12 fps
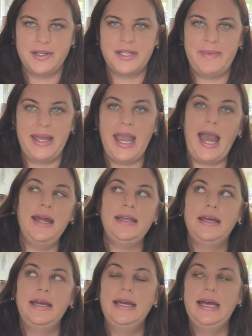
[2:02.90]
than my
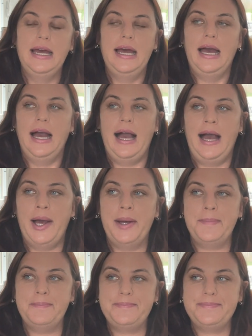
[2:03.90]
cat. So
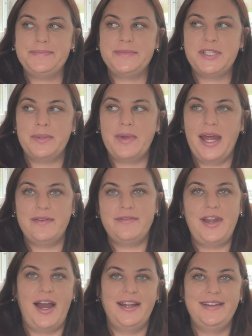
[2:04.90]
I'm kind of
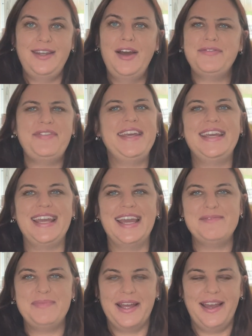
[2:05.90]
not faking
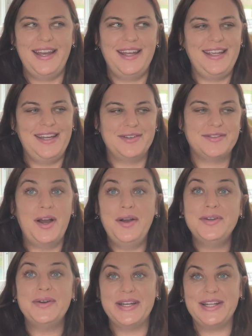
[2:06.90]
it, but kind
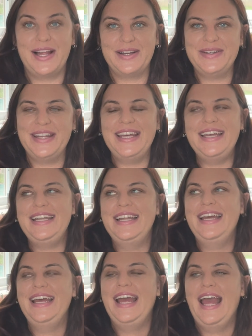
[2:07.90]
of, going along with it.
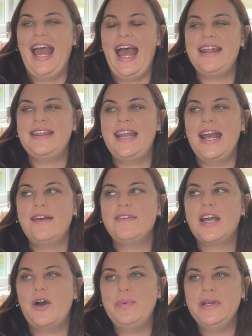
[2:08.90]
And then I have a
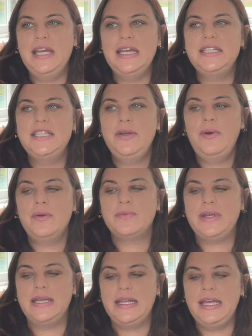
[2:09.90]
couple kids who are
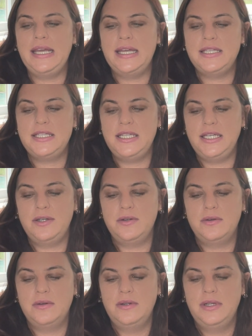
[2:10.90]
really
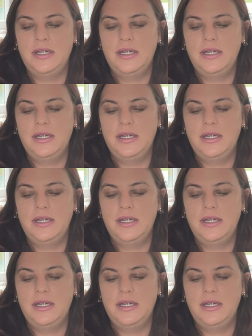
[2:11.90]
into